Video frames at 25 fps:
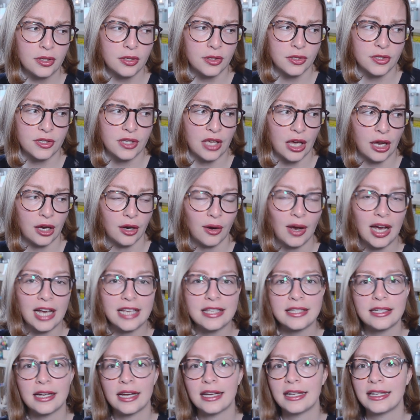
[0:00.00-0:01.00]
So I
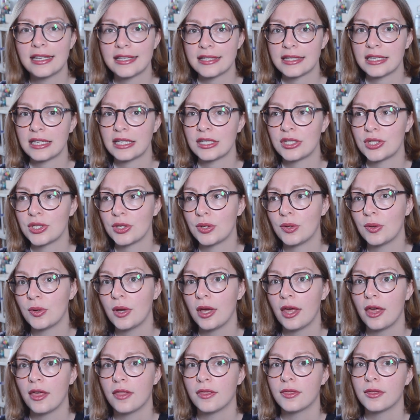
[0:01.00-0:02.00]
started listening to
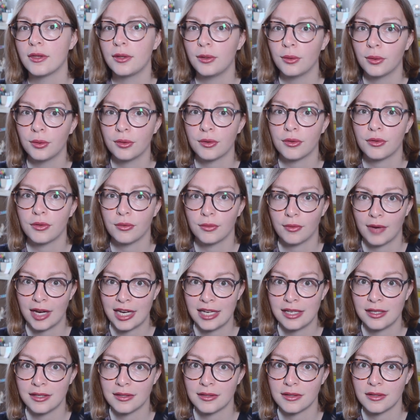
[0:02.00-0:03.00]
the Lord of the
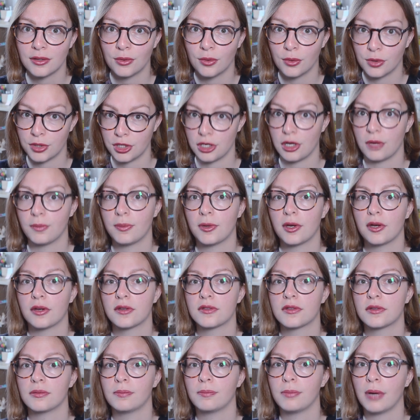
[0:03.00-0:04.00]
Rings
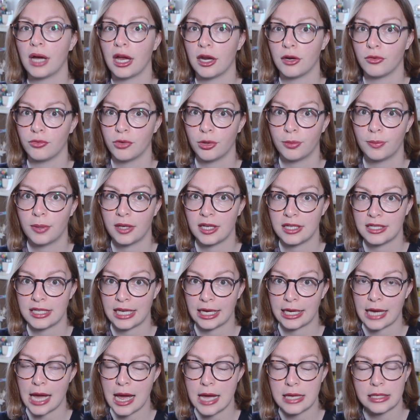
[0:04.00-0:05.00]
audiobooks by Rupert
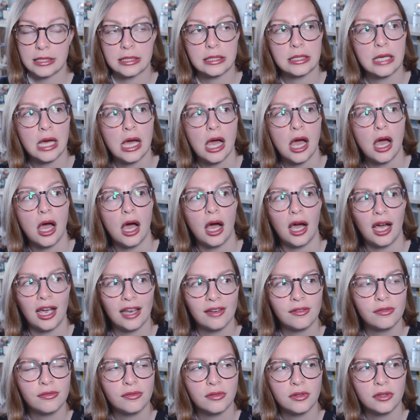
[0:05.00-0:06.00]
Degas.
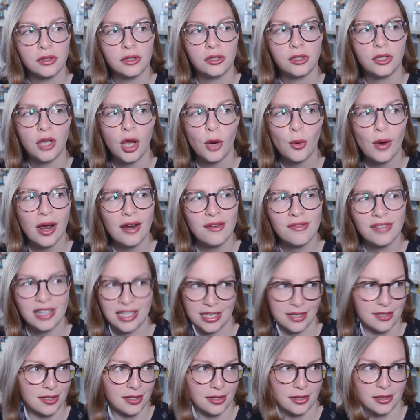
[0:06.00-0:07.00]
I've
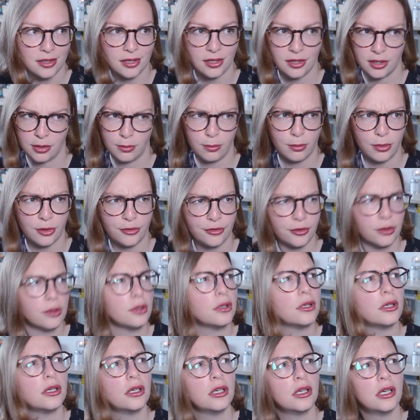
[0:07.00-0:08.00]
listened to them
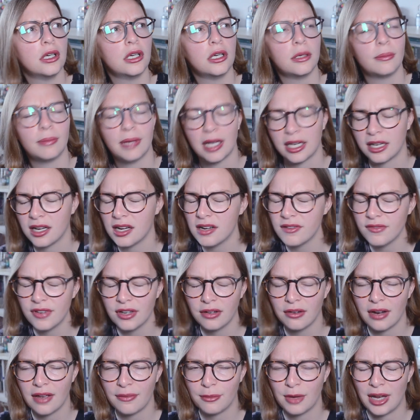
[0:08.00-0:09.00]
before, but I can't
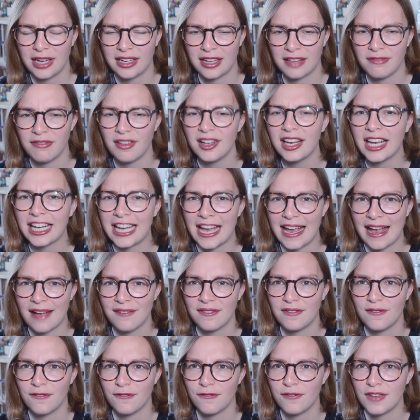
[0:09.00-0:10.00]
figure out when. I feel like I
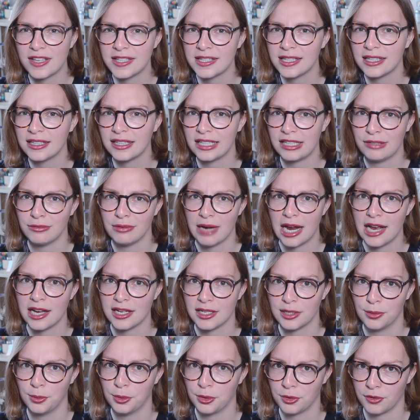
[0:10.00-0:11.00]
haven't physically
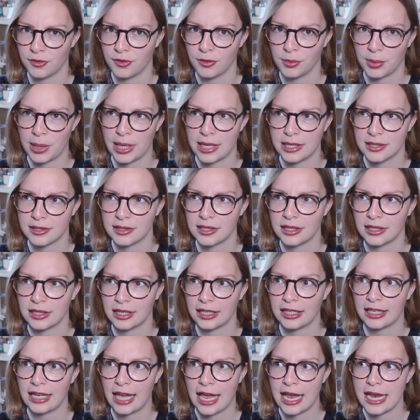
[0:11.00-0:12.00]
read Lord of the Rings in
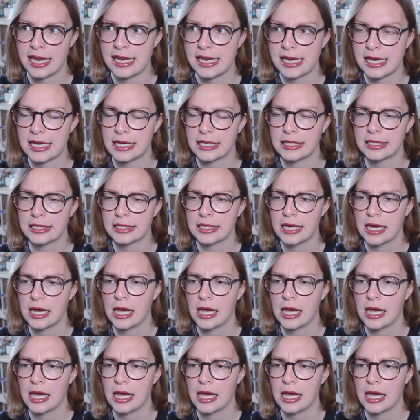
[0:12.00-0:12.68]
like 8 years.